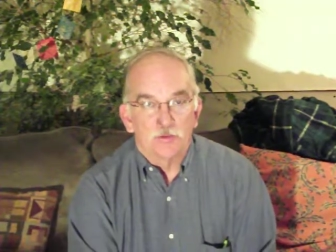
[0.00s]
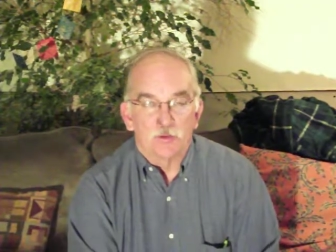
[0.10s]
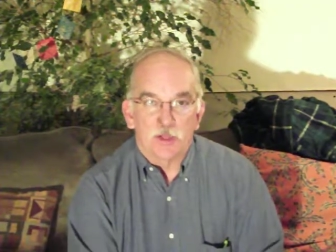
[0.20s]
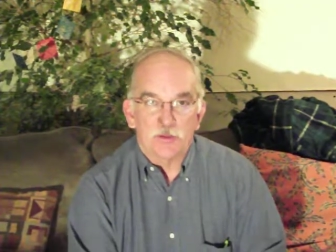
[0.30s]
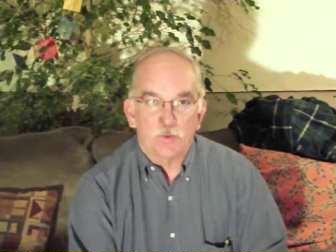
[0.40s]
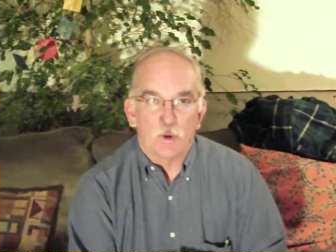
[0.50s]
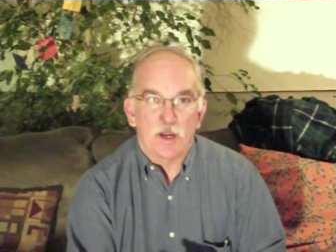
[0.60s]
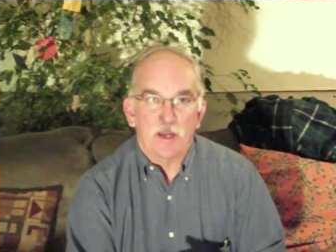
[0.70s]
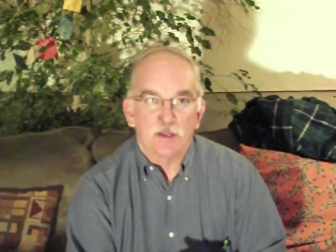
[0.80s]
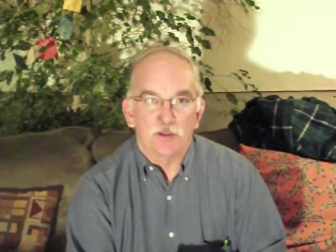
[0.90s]
So that's
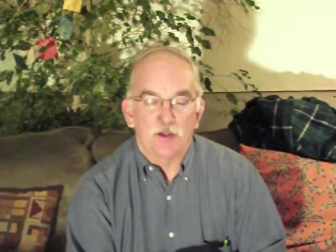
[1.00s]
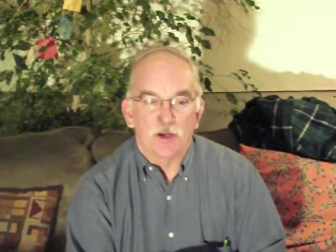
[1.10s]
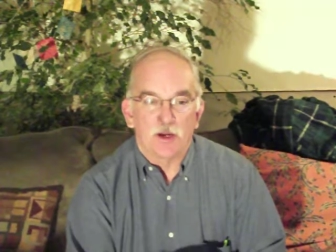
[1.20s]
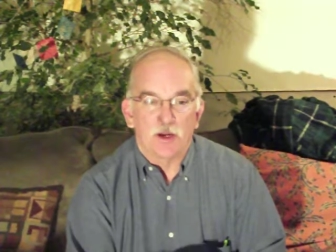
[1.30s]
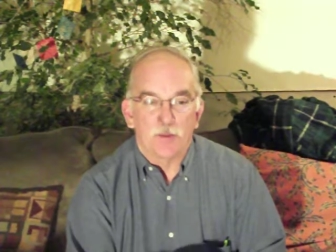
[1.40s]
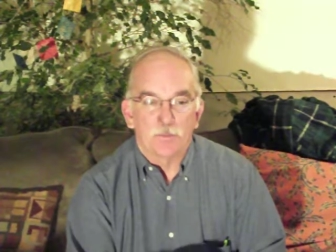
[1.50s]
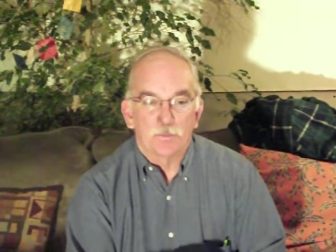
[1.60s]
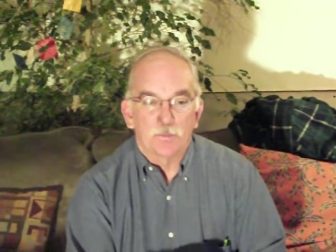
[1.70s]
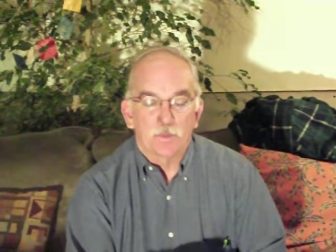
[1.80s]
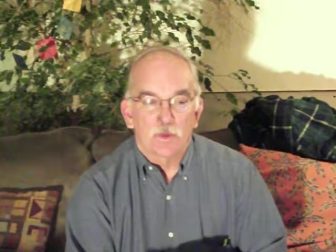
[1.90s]
why
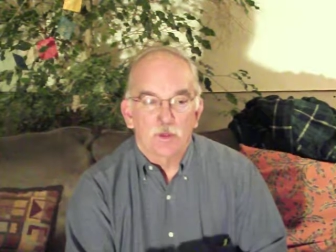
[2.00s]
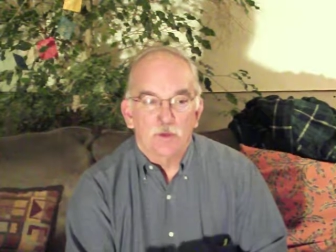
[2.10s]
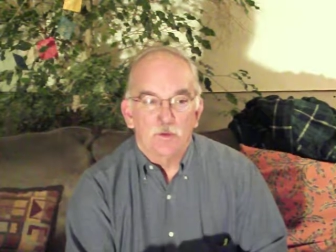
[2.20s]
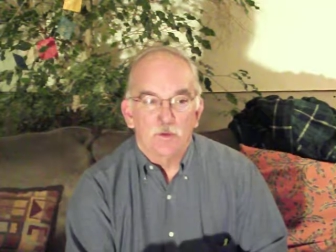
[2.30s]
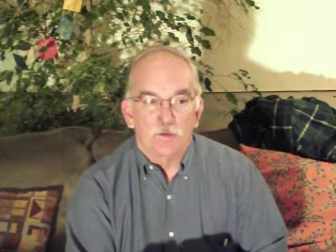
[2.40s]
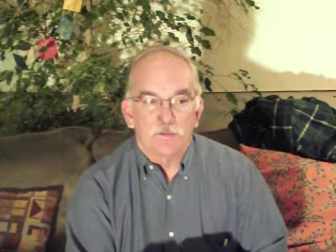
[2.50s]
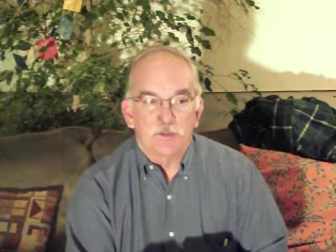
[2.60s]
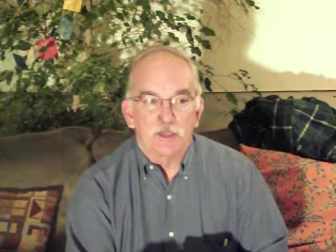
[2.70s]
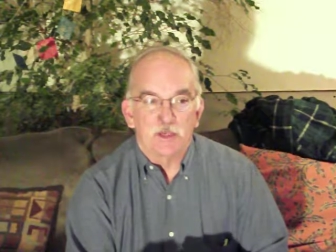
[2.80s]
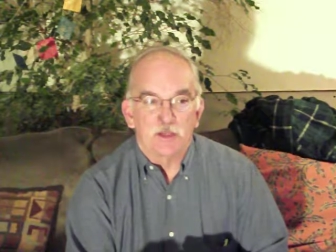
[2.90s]
you've
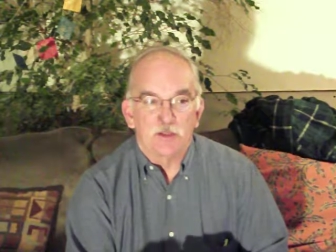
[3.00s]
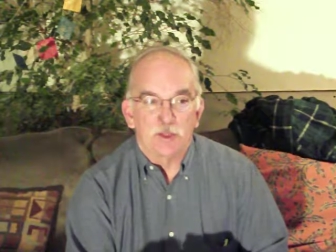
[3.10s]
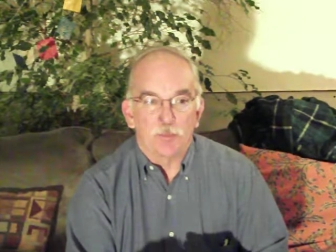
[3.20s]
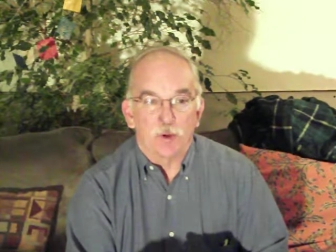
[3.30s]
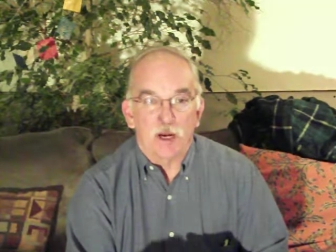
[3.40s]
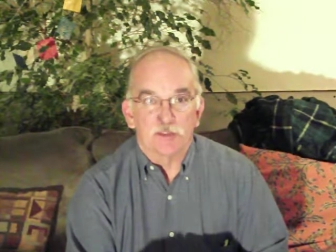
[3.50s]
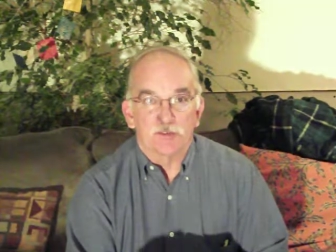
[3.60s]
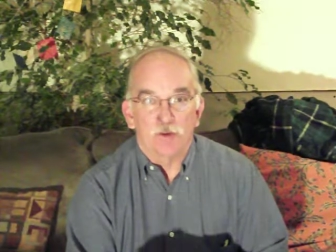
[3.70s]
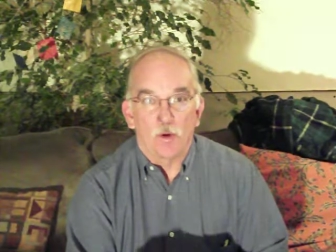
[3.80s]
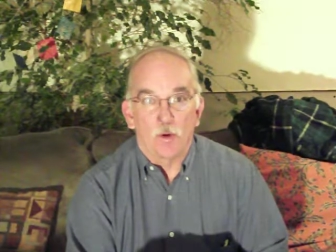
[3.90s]
seen the price
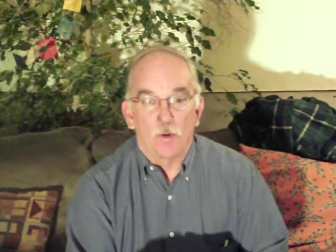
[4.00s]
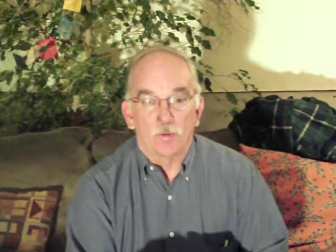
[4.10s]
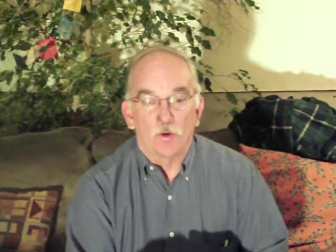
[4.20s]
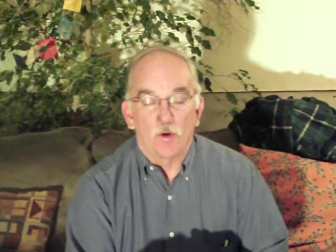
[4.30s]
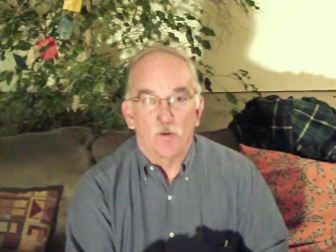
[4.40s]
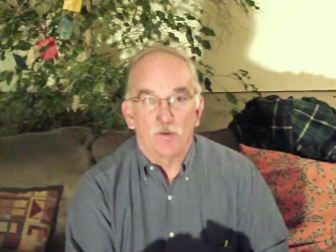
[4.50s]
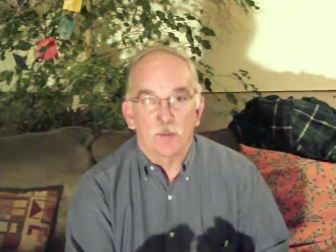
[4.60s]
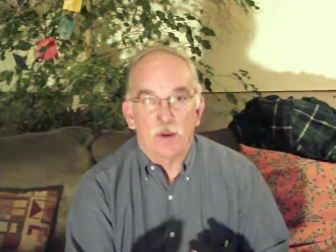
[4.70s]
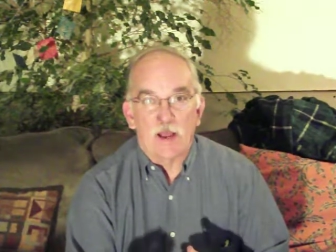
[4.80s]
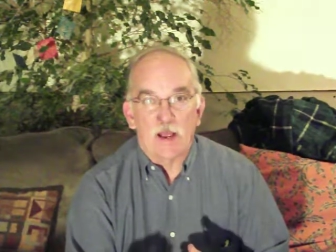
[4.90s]
of gold over the
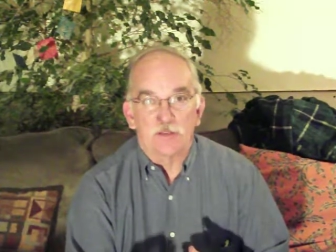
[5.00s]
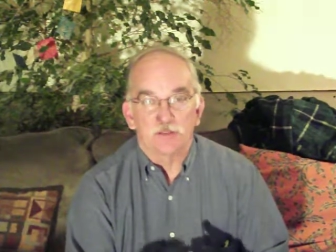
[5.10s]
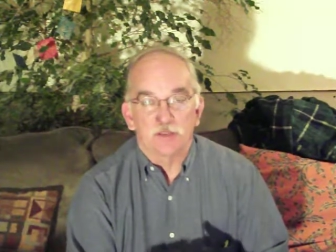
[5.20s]
past